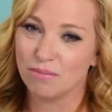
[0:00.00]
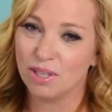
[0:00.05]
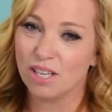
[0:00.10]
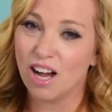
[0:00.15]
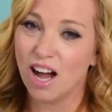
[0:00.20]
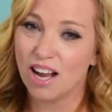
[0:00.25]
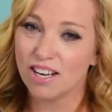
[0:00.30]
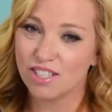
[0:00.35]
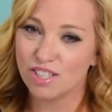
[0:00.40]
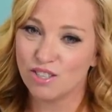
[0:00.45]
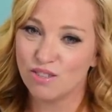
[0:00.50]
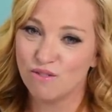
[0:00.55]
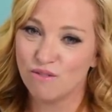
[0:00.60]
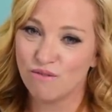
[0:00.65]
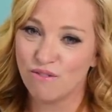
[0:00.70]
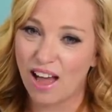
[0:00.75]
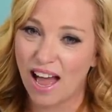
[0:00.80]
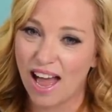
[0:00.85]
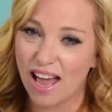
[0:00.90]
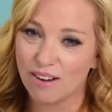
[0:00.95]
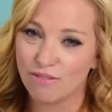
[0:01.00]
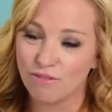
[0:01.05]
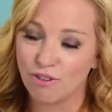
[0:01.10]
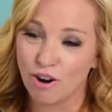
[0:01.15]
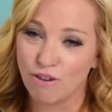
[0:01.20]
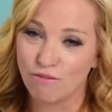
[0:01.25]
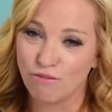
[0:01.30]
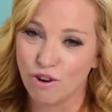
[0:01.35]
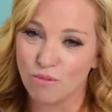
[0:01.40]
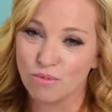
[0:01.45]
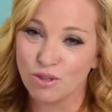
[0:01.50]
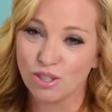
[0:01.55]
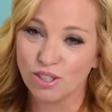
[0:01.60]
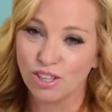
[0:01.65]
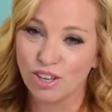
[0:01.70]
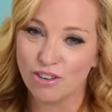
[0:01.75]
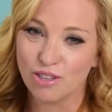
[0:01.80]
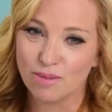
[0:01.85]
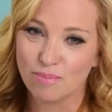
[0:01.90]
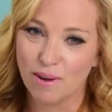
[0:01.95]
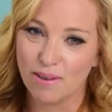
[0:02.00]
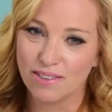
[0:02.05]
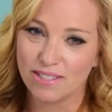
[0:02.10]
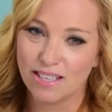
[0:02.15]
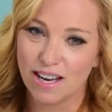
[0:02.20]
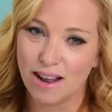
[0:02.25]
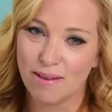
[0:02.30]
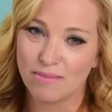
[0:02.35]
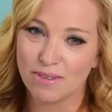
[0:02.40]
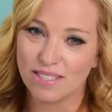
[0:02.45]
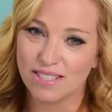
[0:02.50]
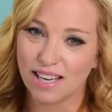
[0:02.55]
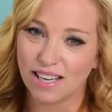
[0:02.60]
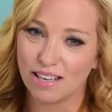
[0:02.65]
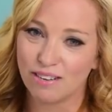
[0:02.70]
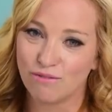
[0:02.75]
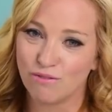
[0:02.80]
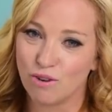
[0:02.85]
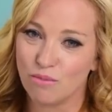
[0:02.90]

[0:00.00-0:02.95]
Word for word: we got too fat for our formal clothes by the time the second